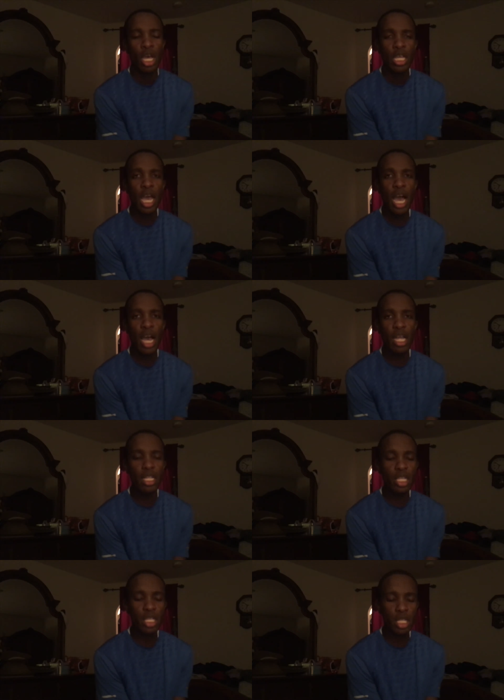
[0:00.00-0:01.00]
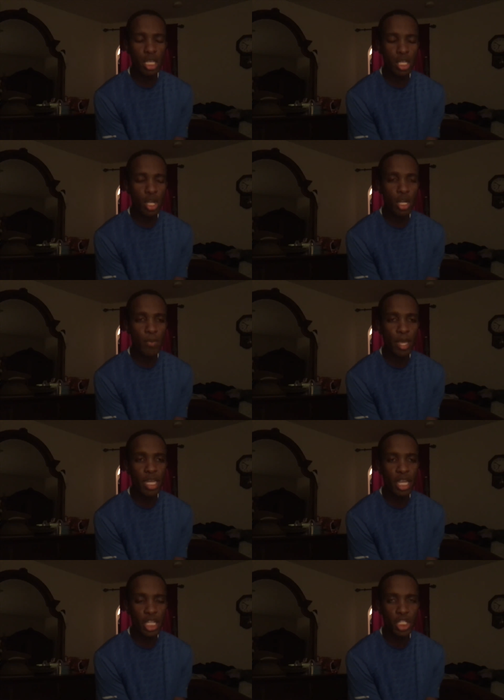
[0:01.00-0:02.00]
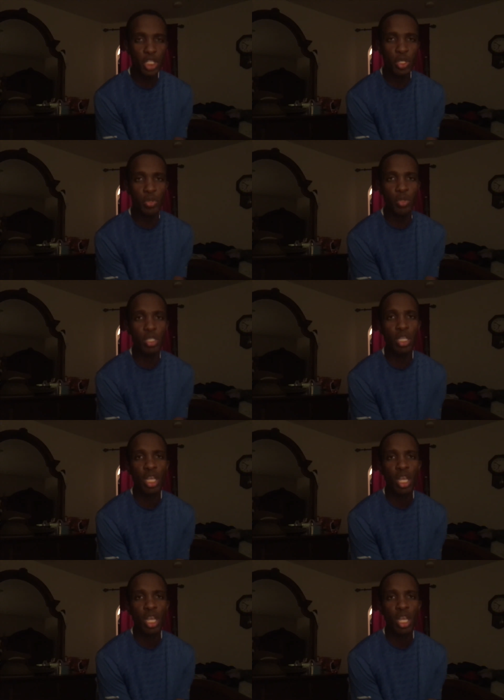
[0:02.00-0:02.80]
Yeah, these are the main issues.